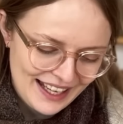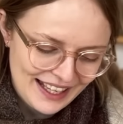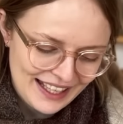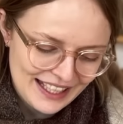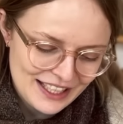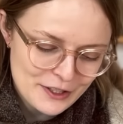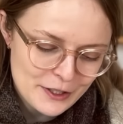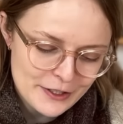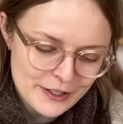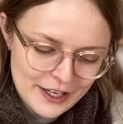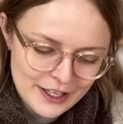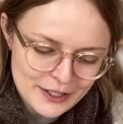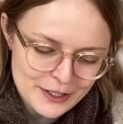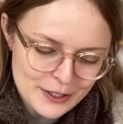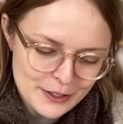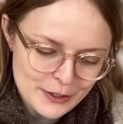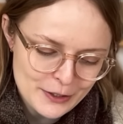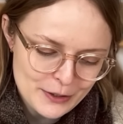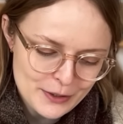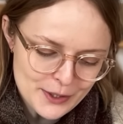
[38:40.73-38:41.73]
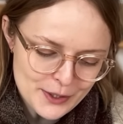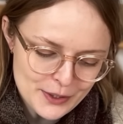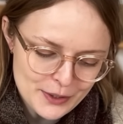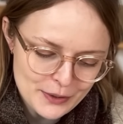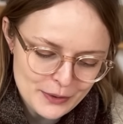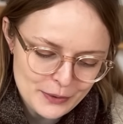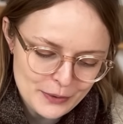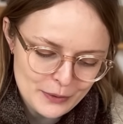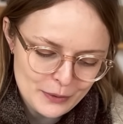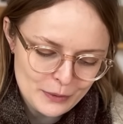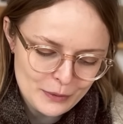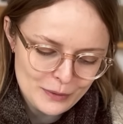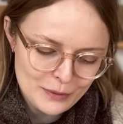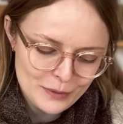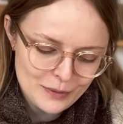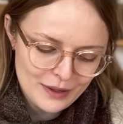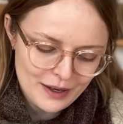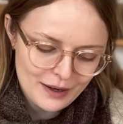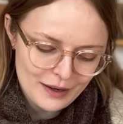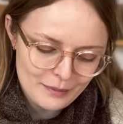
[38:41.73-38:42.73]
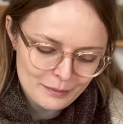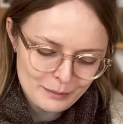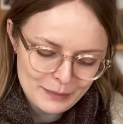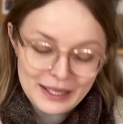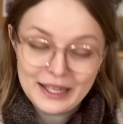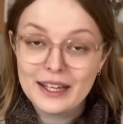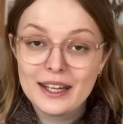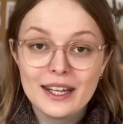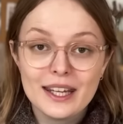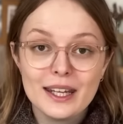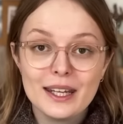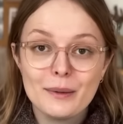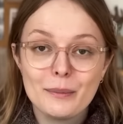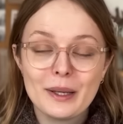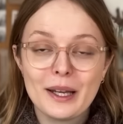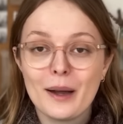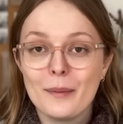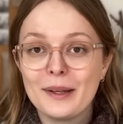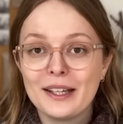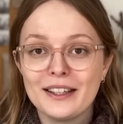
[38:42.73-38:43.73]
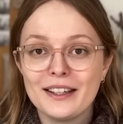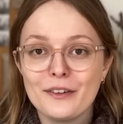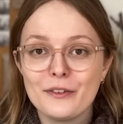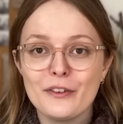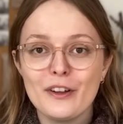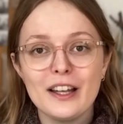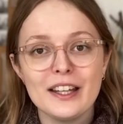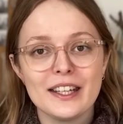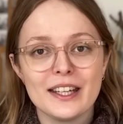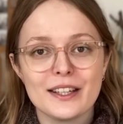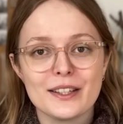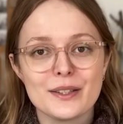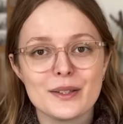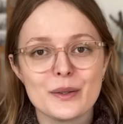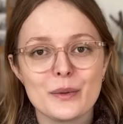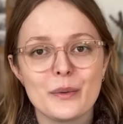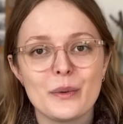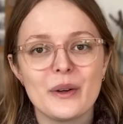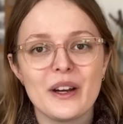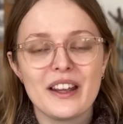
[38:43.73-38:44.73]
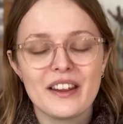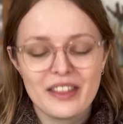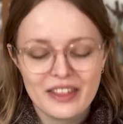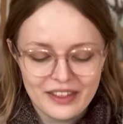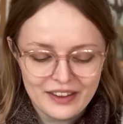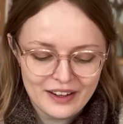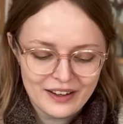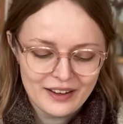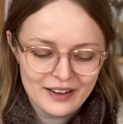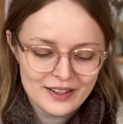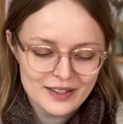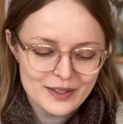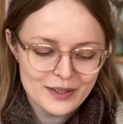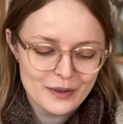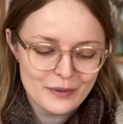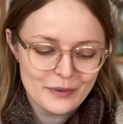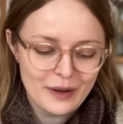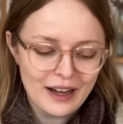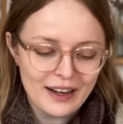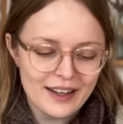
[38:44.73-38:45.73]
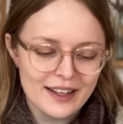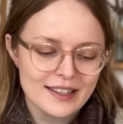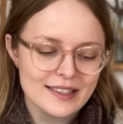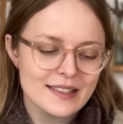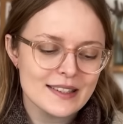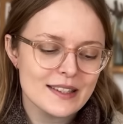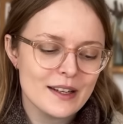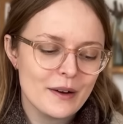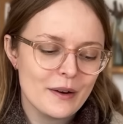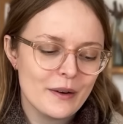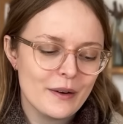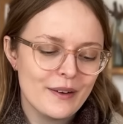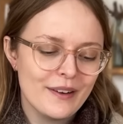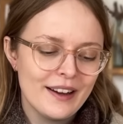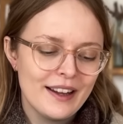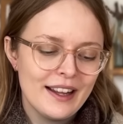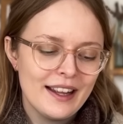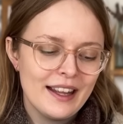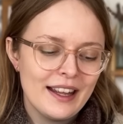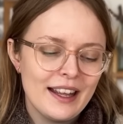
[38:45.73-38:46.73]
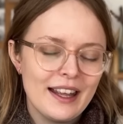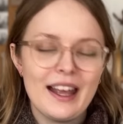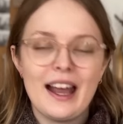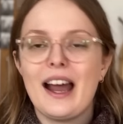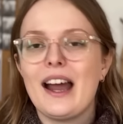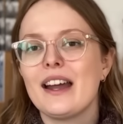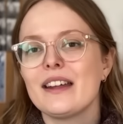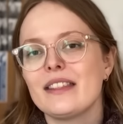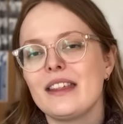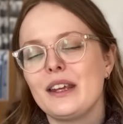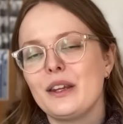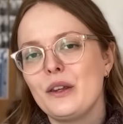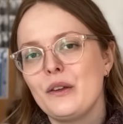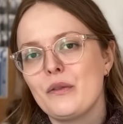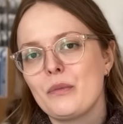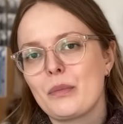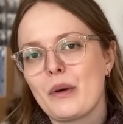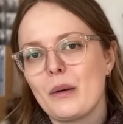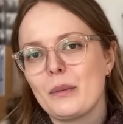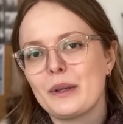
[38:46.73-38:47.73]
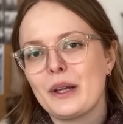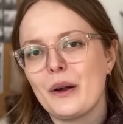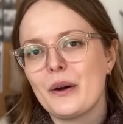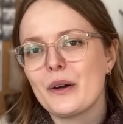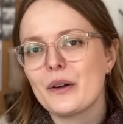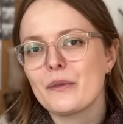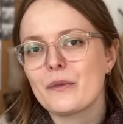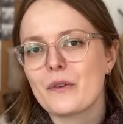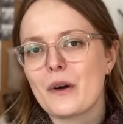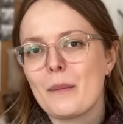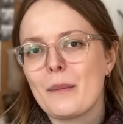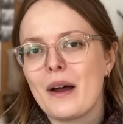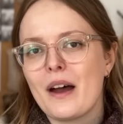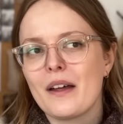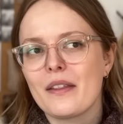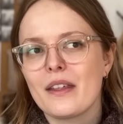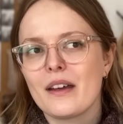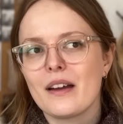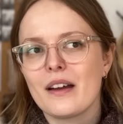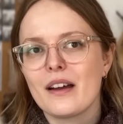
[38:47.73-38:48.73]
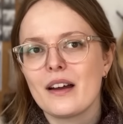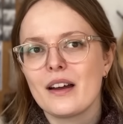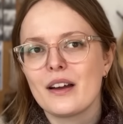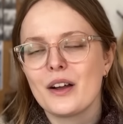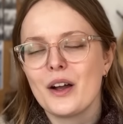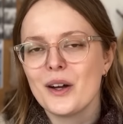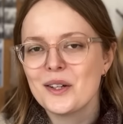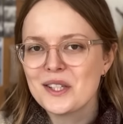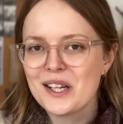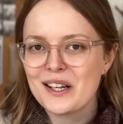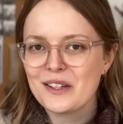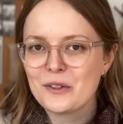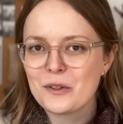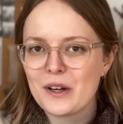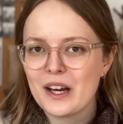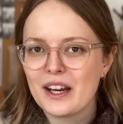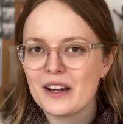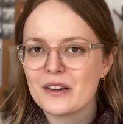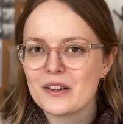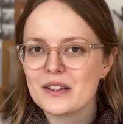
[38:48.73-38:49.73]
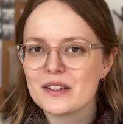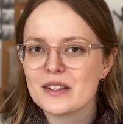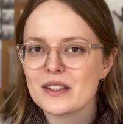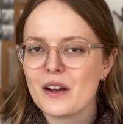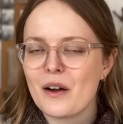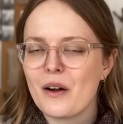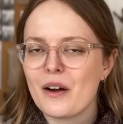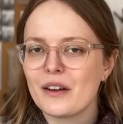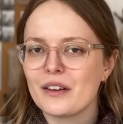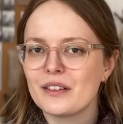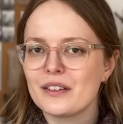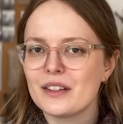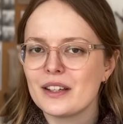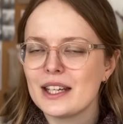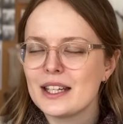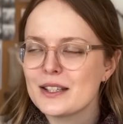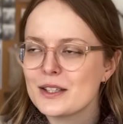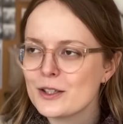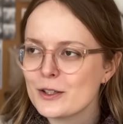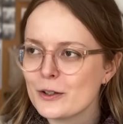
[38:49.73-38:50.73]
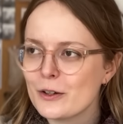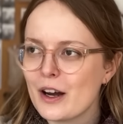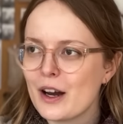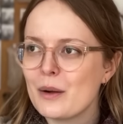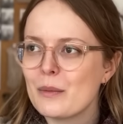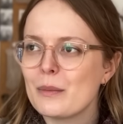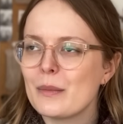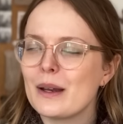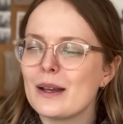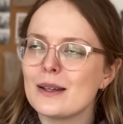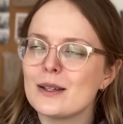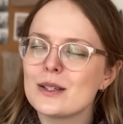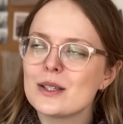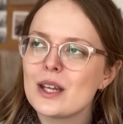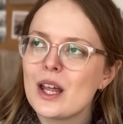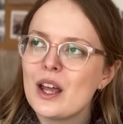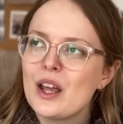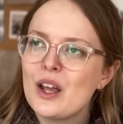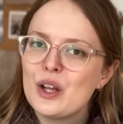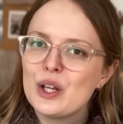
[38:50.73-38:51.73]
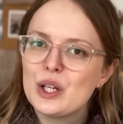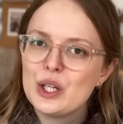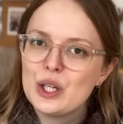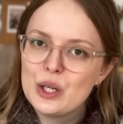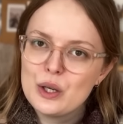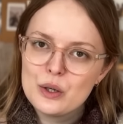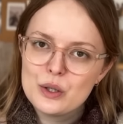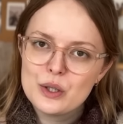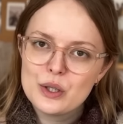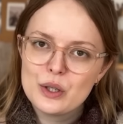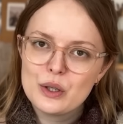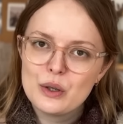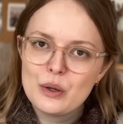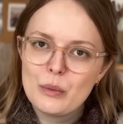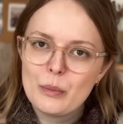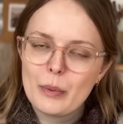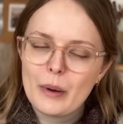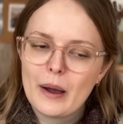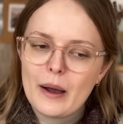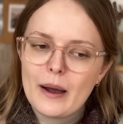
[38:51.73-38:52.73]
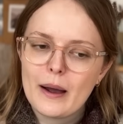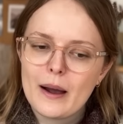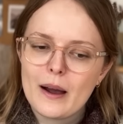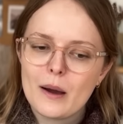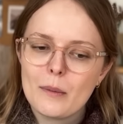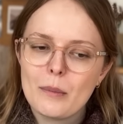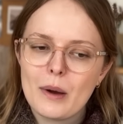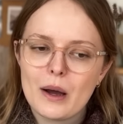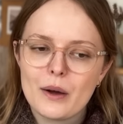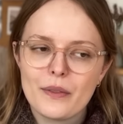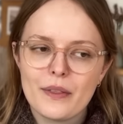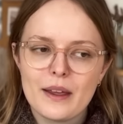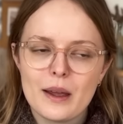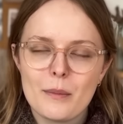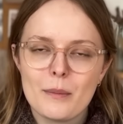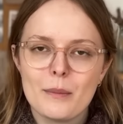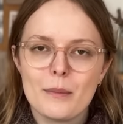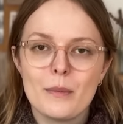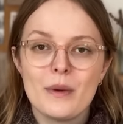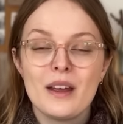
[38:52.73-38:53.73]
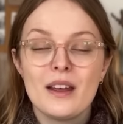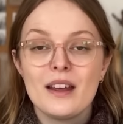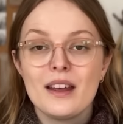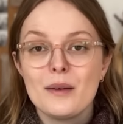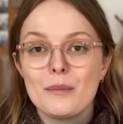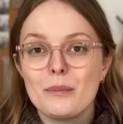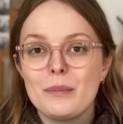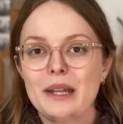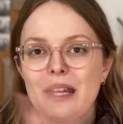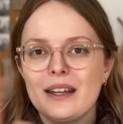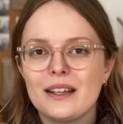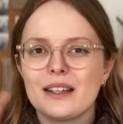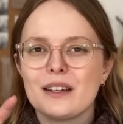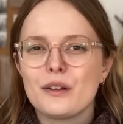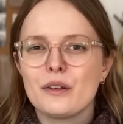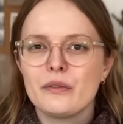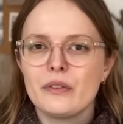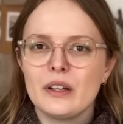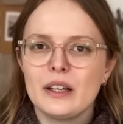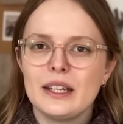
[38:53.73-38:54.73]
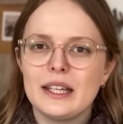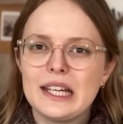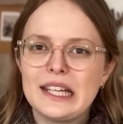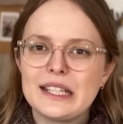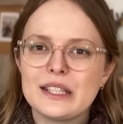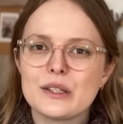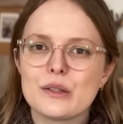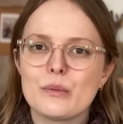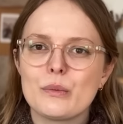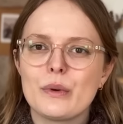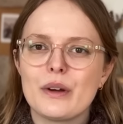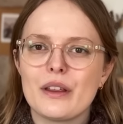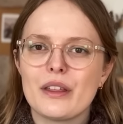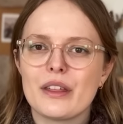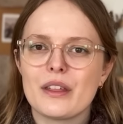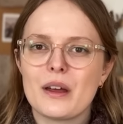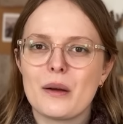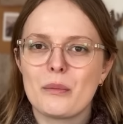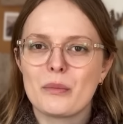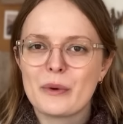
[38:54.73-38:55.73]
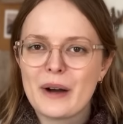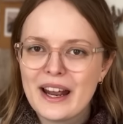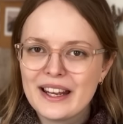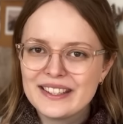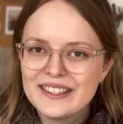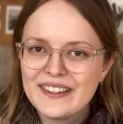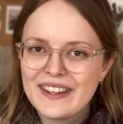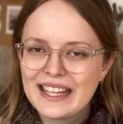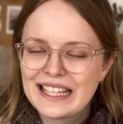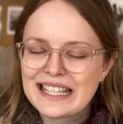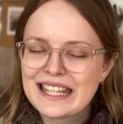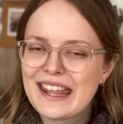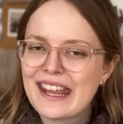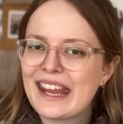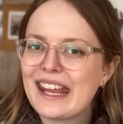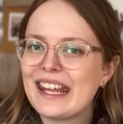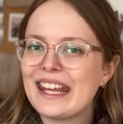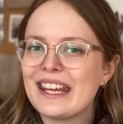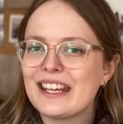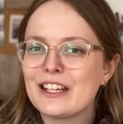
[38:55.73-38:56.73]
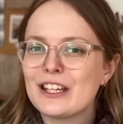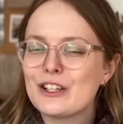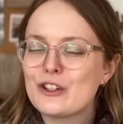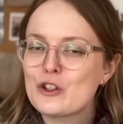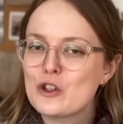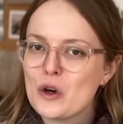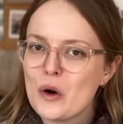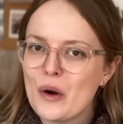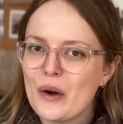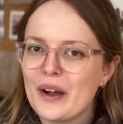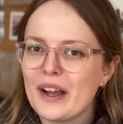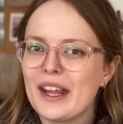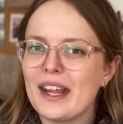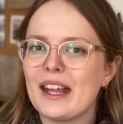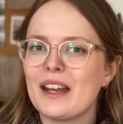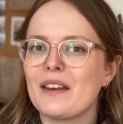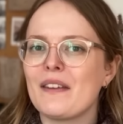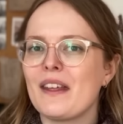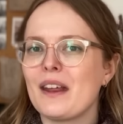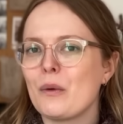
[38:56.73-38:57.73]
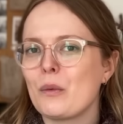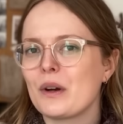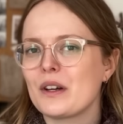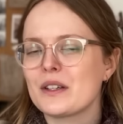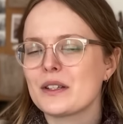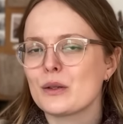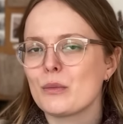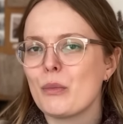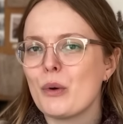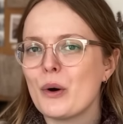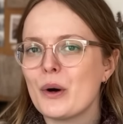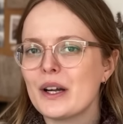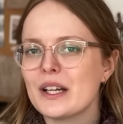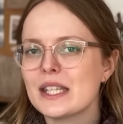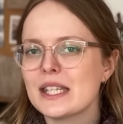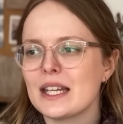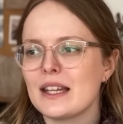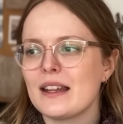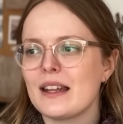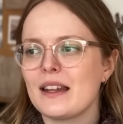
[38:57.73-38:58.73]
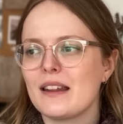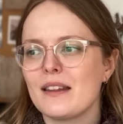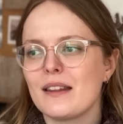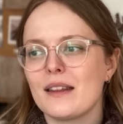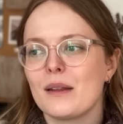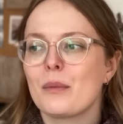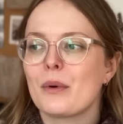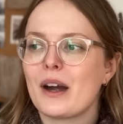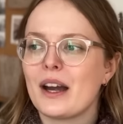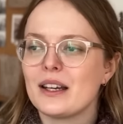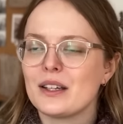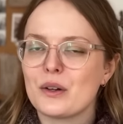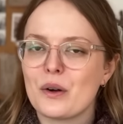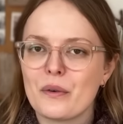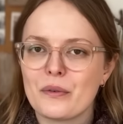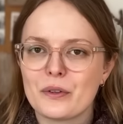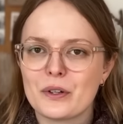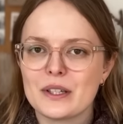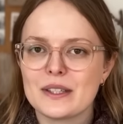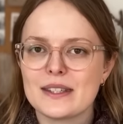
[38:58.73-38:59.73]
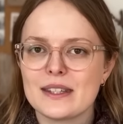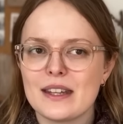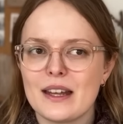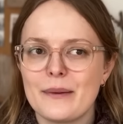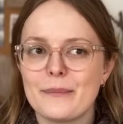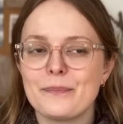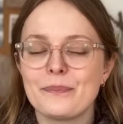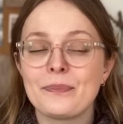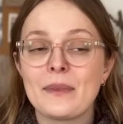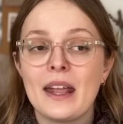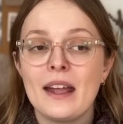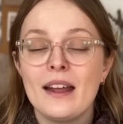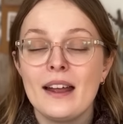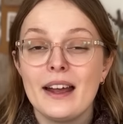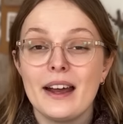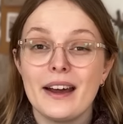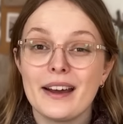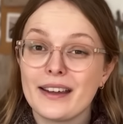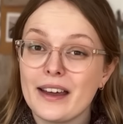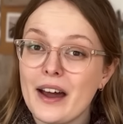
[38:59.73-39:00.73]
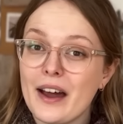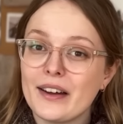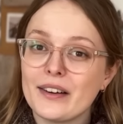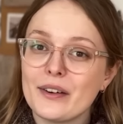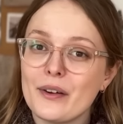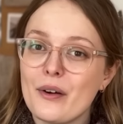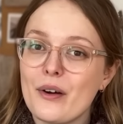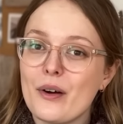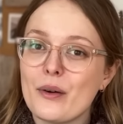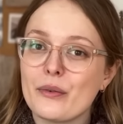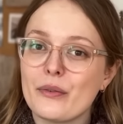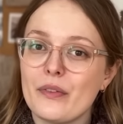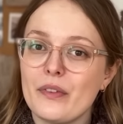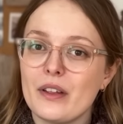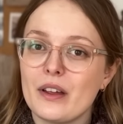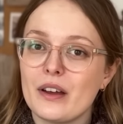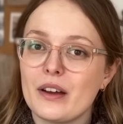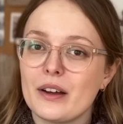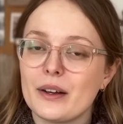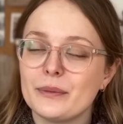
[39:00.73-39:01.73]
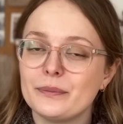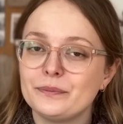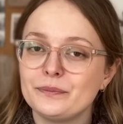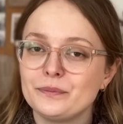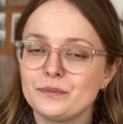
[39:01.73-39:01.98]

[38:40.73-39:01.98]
introduction to me becoming an affiliate with Sorella. So I think you've probably heard from other content creators on Instagram and YouTube about them being an affiliate with a brand that they enjoy and they want to support, and then the brand offers them a cut of the